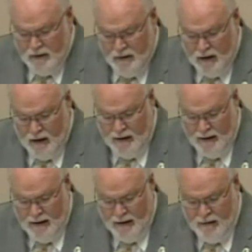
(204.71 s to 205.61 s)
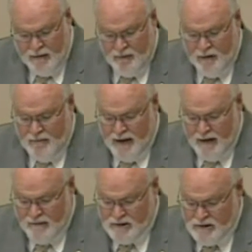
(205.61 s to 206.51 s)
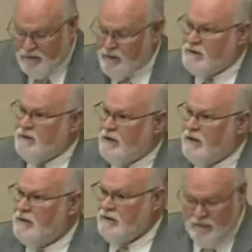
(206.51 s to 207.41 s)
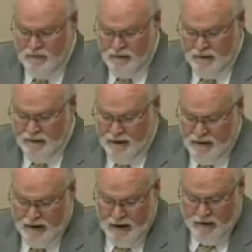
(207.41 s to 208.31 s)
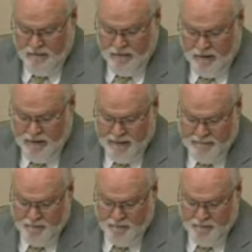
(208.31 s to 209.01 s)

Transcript: on Out of Our Mouths, Stories of Hunger in California.